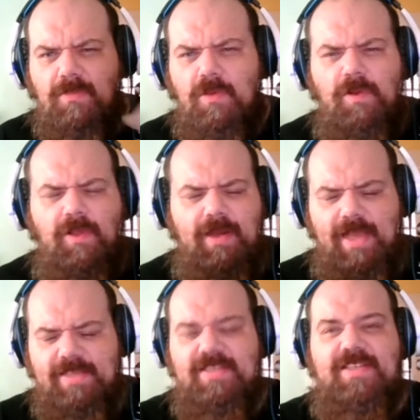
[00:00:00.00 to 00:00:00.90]
really
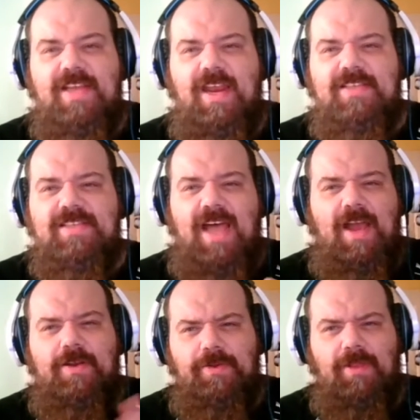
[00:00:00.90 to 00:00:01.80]
nice aesthetics.
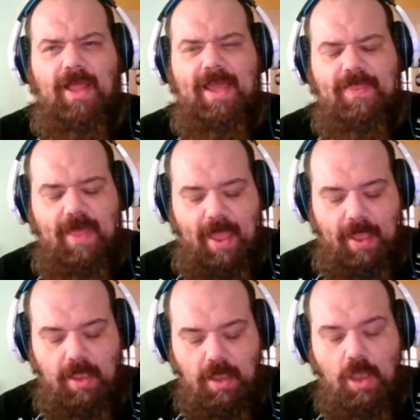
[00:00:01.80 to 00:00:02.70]
I do like
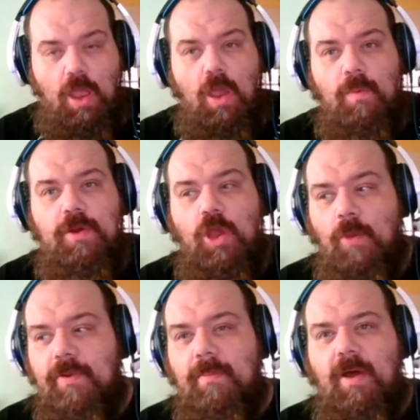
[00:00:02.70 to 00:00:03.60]
that. When you
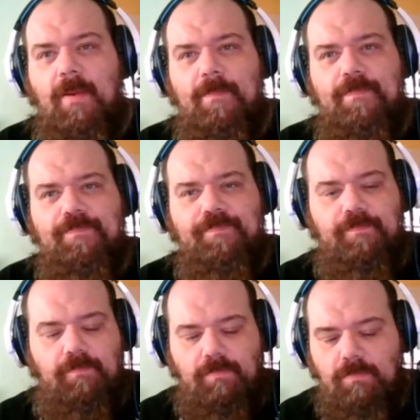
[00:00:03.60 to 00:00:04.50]
open them up,
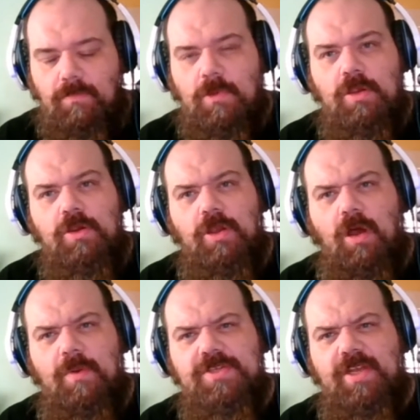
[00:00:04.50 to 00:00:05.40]
you're
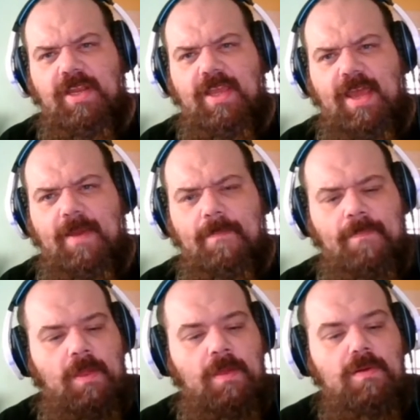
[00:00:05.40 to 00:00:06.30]
always going to get
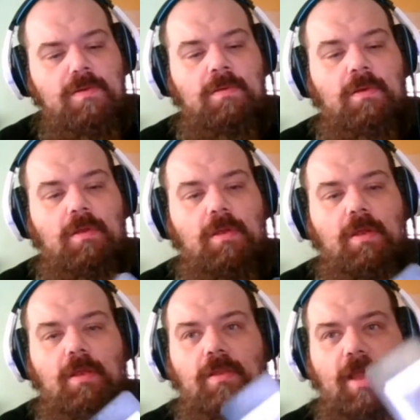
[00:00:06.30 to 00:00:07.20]

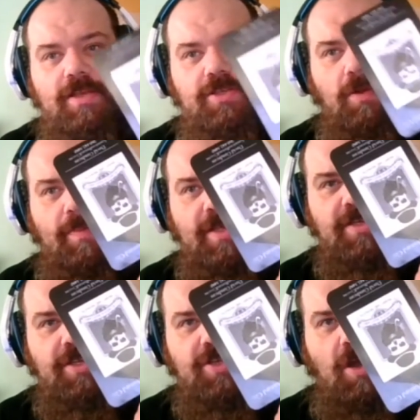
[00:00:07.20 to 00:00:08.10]
nice little
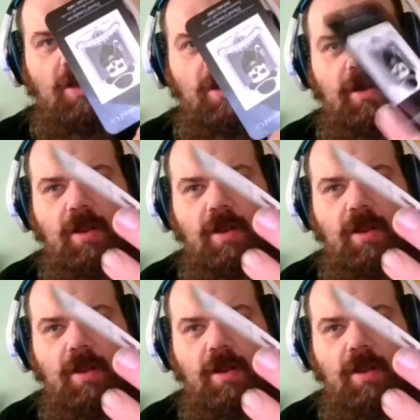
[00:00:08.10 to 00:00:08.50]
business card,